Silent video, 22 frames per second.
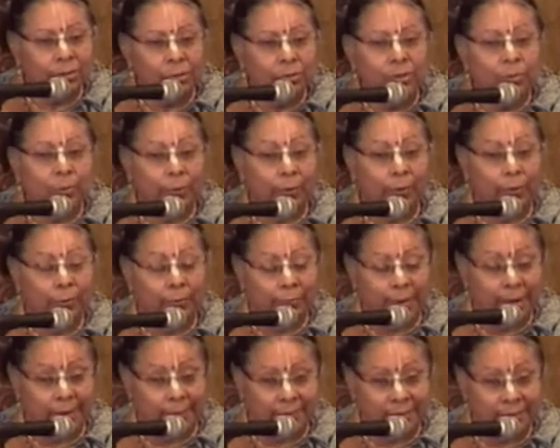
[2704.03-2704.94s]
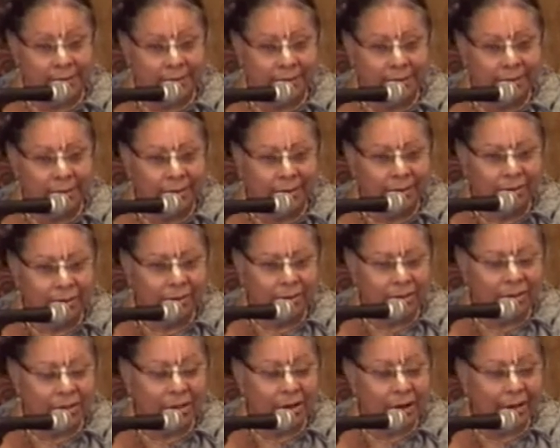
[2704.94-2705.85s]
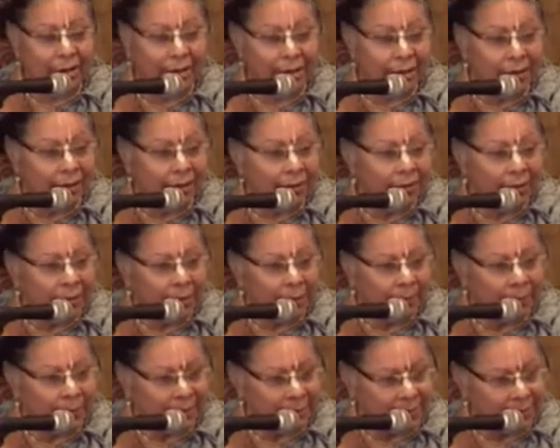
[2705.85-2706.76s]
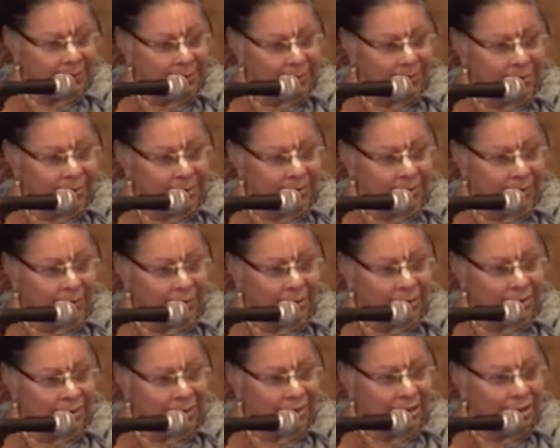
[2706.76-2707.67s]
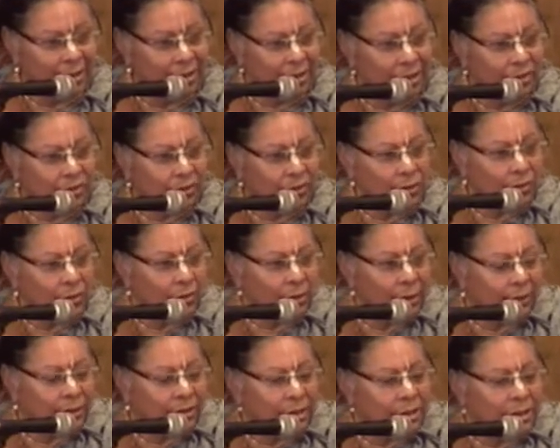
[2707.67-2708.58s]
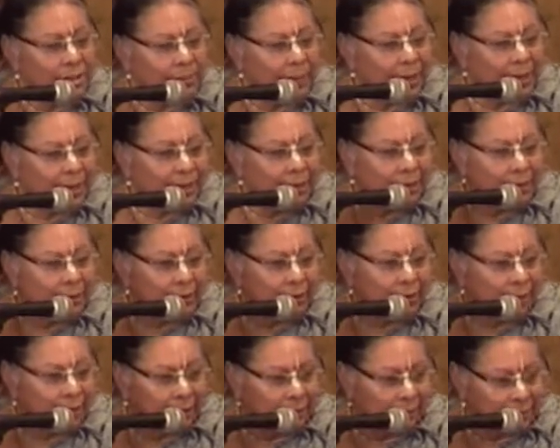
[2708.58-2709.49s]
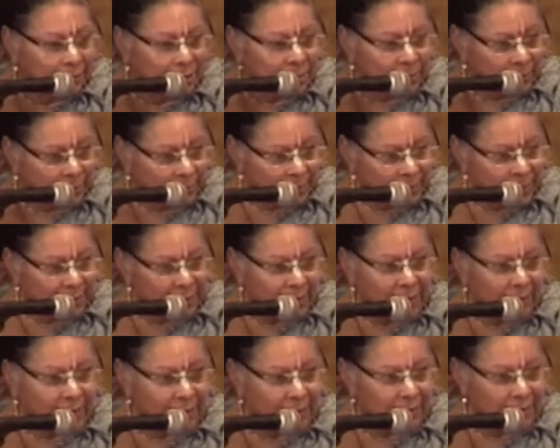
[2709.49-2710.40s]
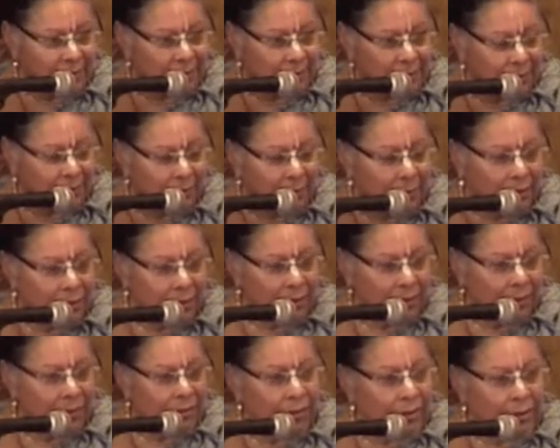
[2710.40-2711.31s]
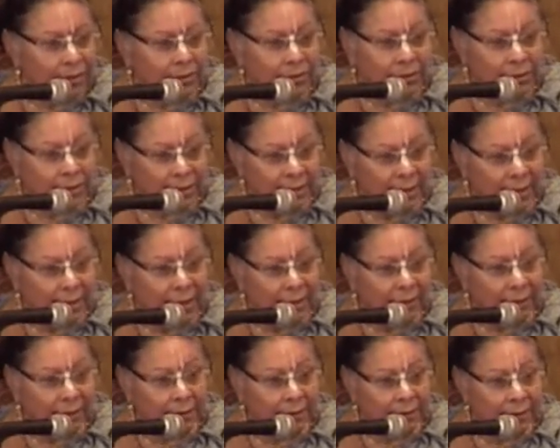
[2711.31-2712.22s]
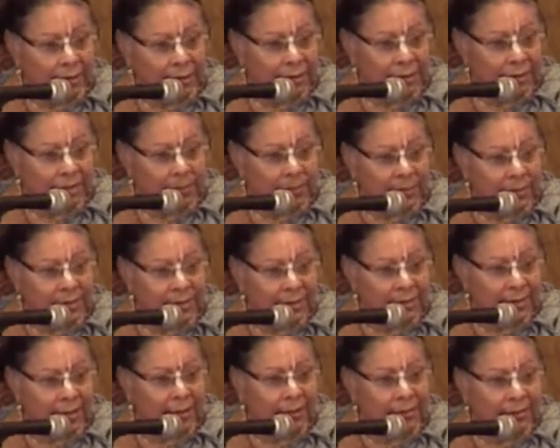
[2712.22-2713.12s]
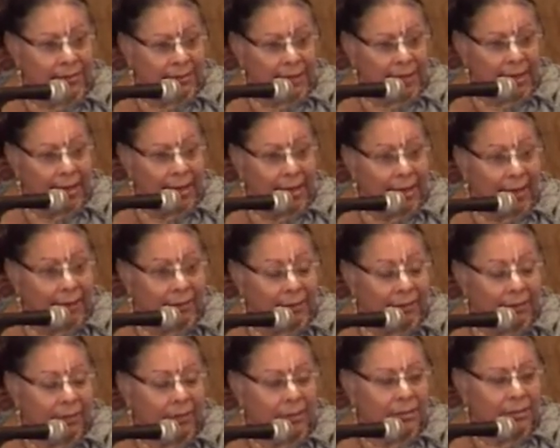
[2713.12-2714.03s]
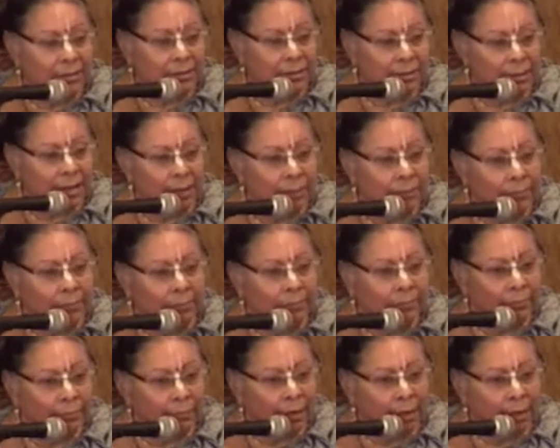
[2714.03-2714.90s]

those programs to start hearing Bhakti Tirtha Maharaj. So just by hearing this personality, he could understand that this personality had some